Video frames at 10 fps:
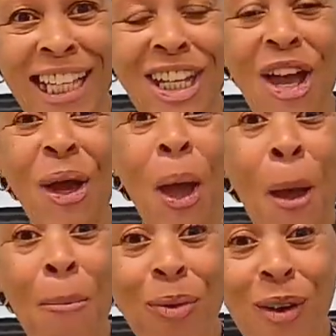I can't
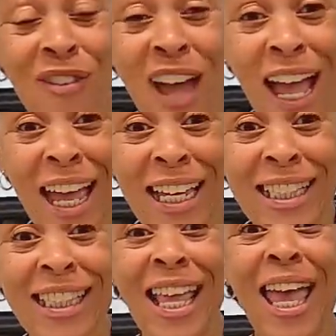talk,
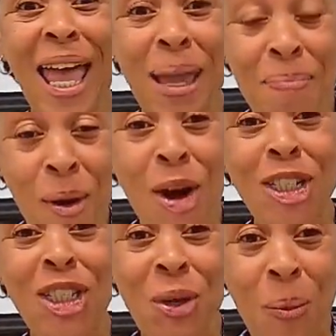provides a
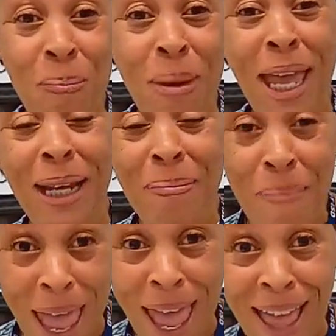partial bed,